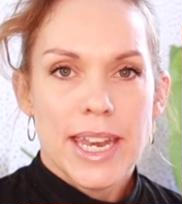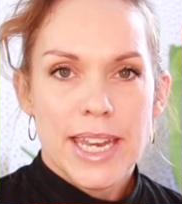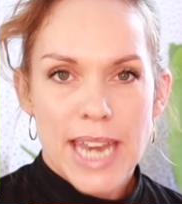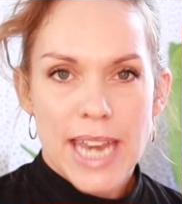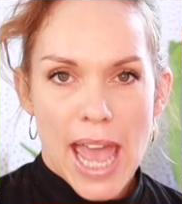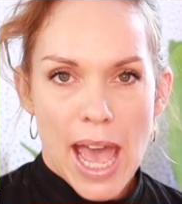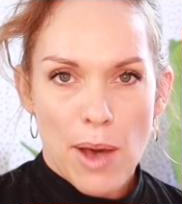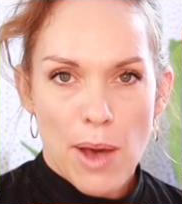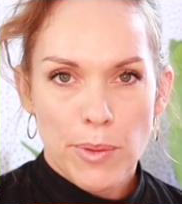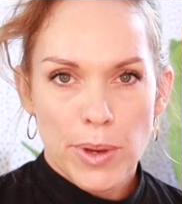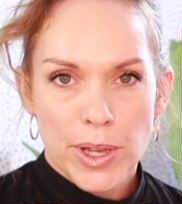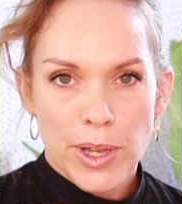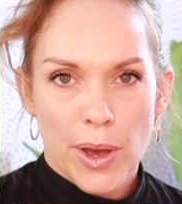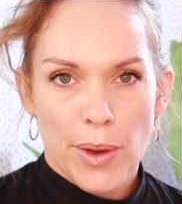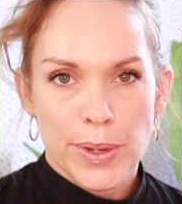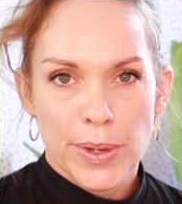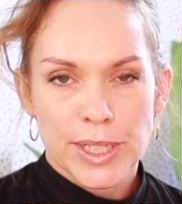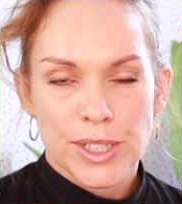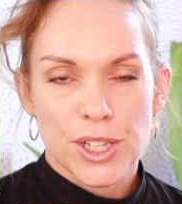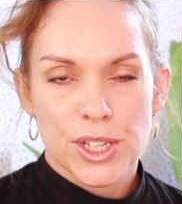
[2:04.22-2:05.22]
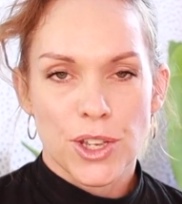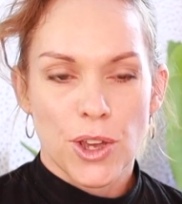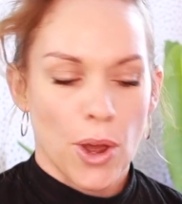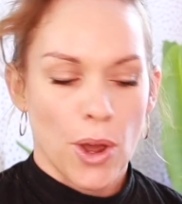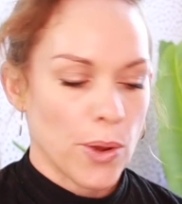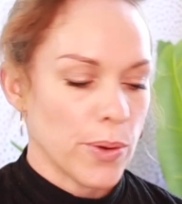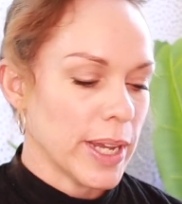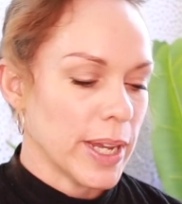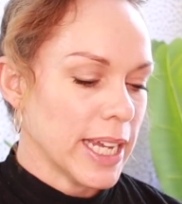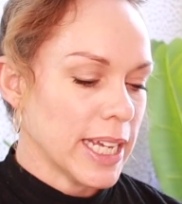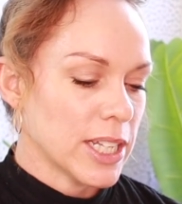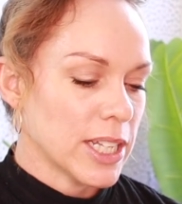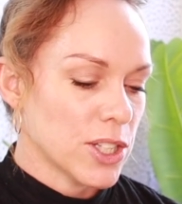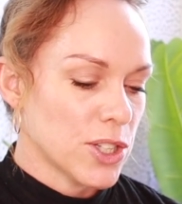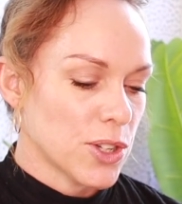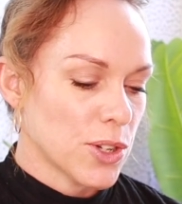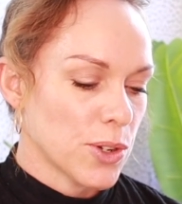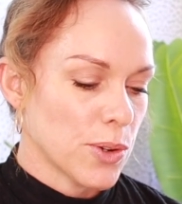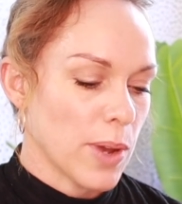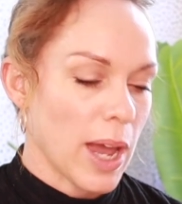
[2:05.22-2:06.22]
Now we're going to go
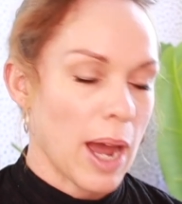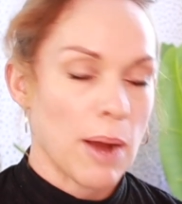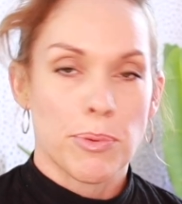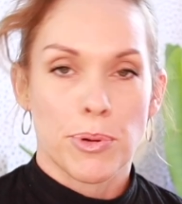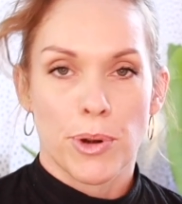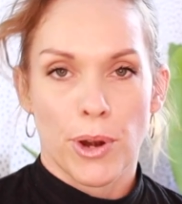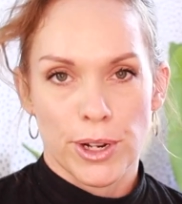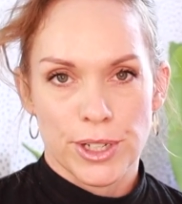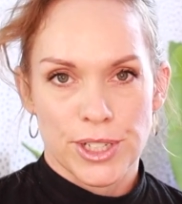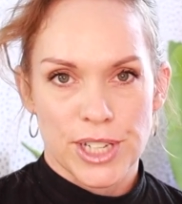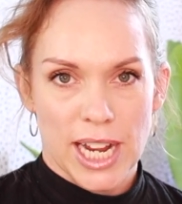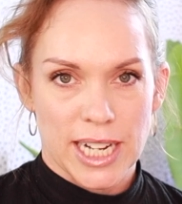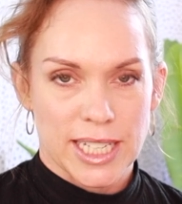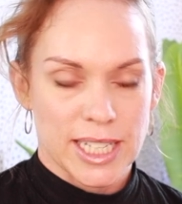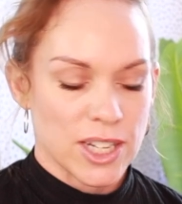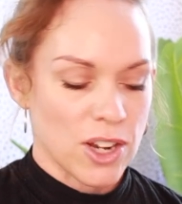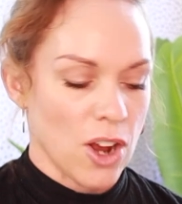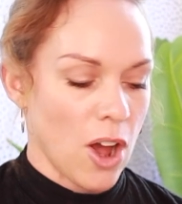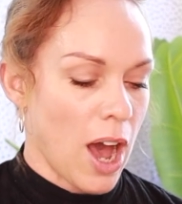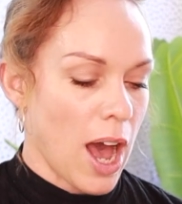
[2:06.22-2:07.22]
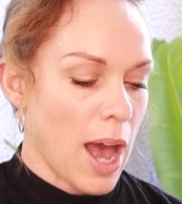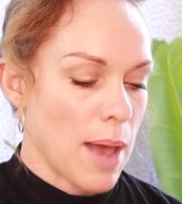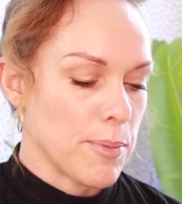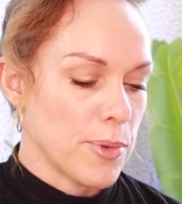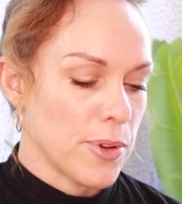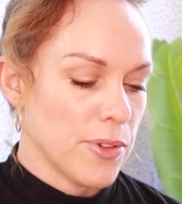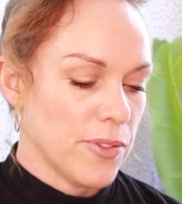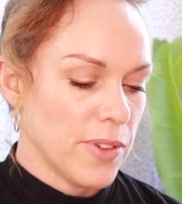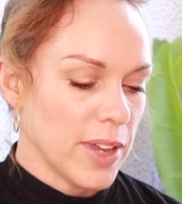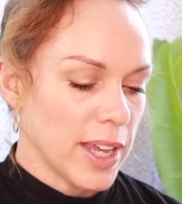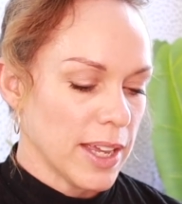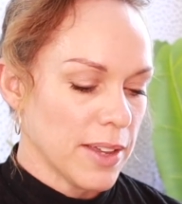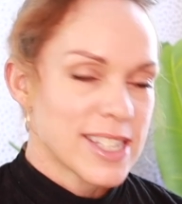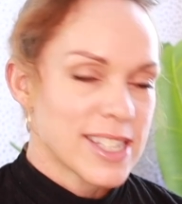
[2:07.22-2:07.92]
into our project in iMovie.